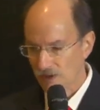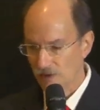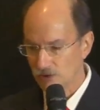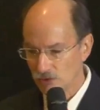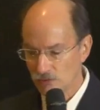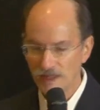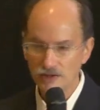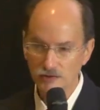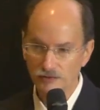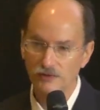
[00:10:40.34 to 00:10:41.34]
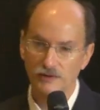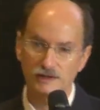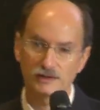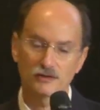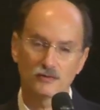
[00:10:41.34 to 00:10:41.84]
There are two major
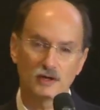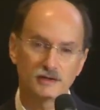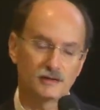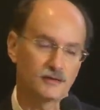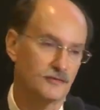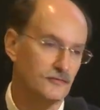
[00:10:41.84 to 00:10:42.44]
theories that go on here. The